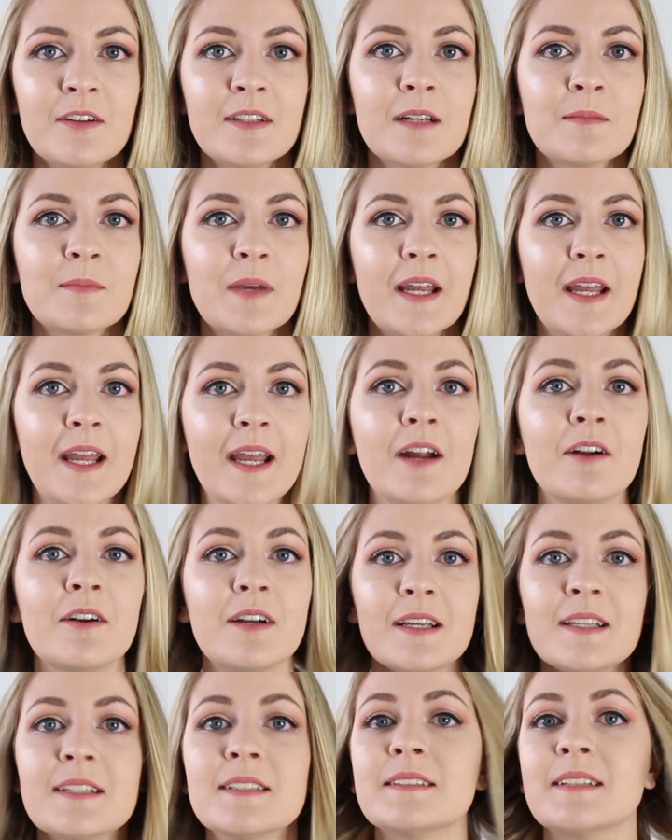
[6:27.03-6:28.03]
that my hair
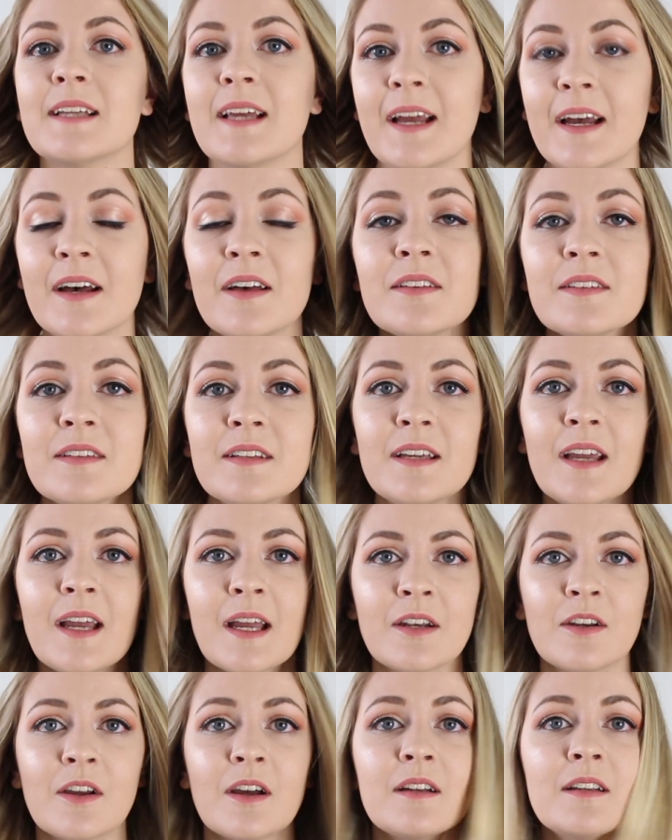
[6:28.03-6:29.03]
is healthy
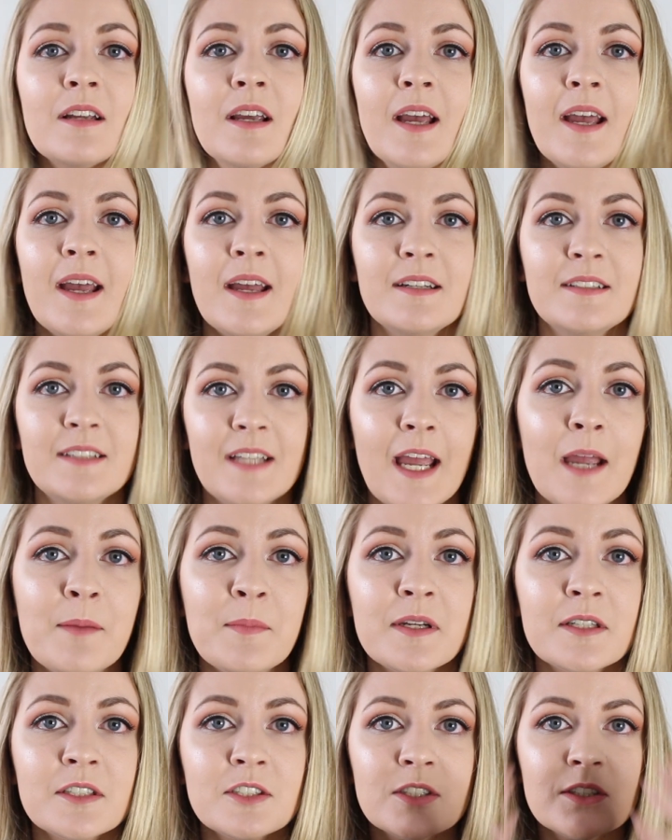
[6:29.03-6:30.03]
and not
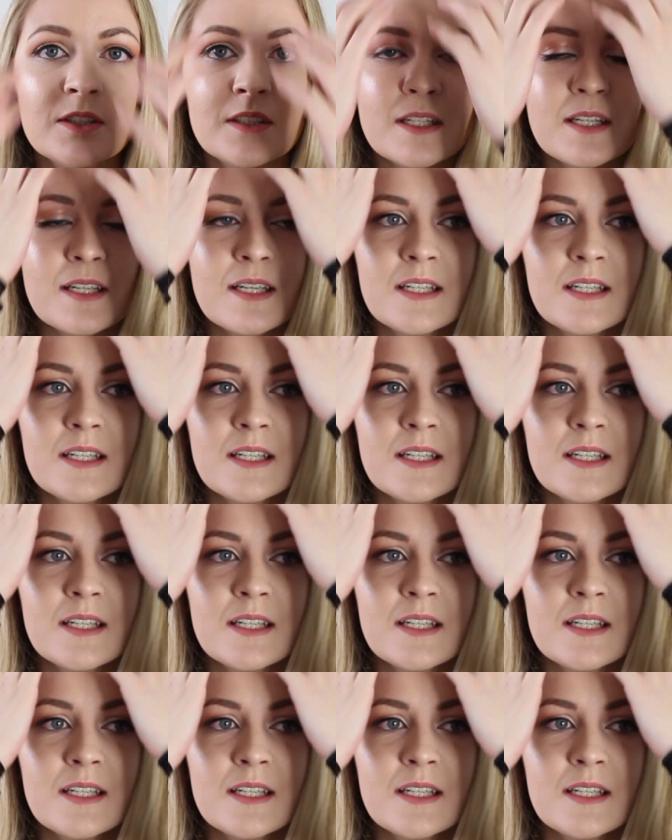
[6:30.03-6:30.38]
damaged,